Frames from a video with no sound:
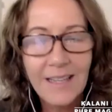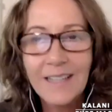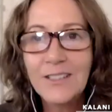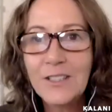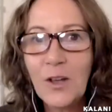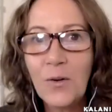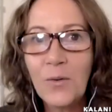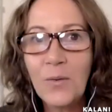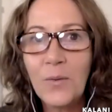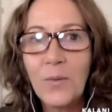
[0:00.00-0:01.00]

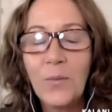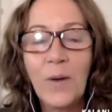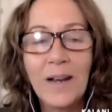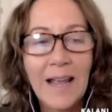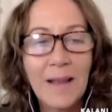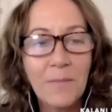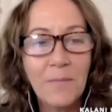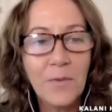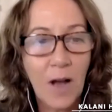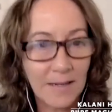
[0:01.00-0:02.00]
So when I
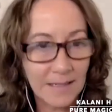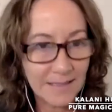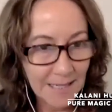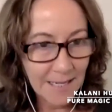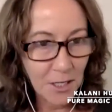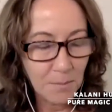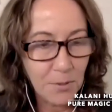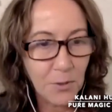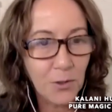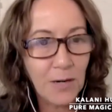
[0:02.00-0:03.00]
got a second
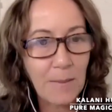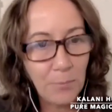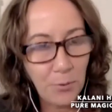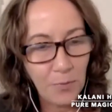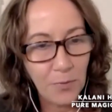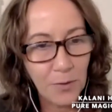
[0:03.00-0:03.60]
computer and I put